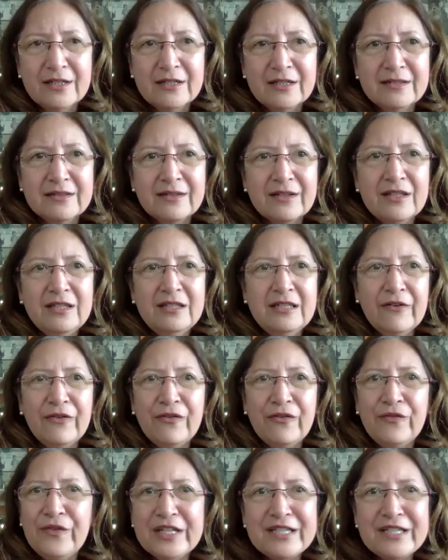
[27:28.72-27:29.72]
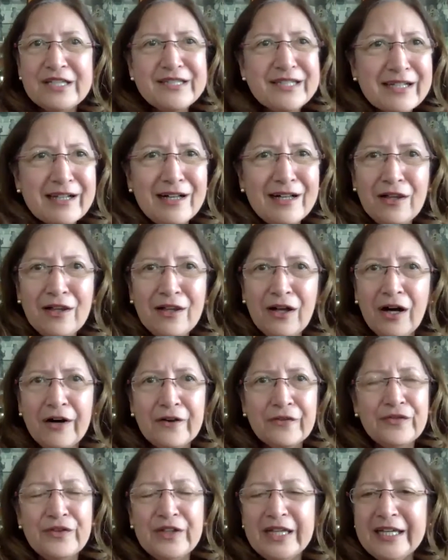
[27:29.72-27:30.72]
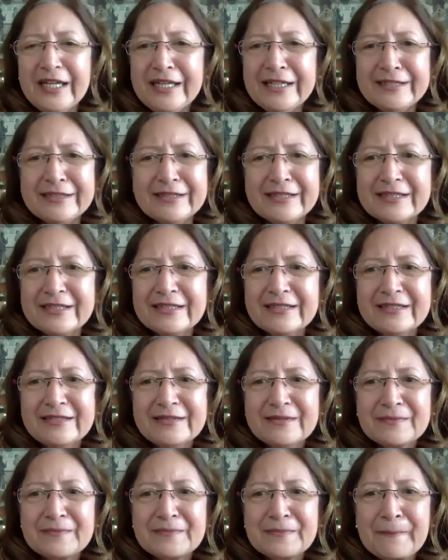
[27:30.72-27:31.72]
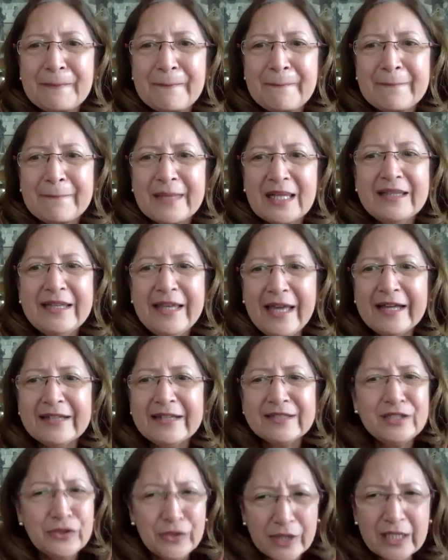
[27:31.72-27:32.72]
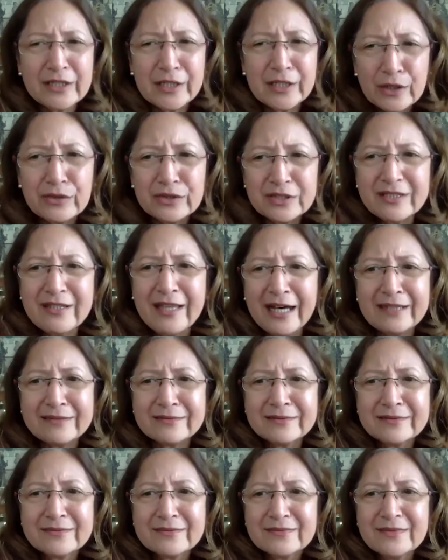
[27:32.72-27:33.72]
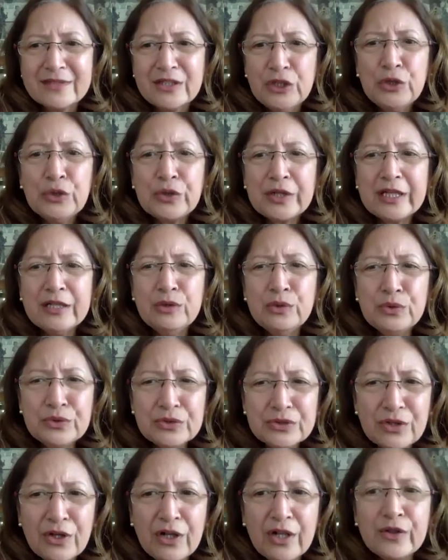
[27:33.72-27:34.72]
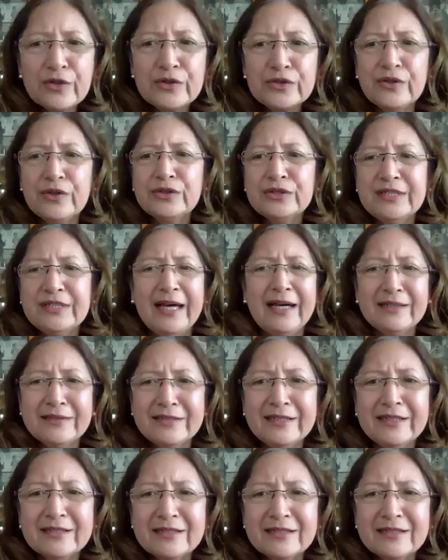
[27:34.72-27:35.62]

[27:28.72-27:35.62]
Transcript: The physical office, yes, you can close that. You can lose all those assets.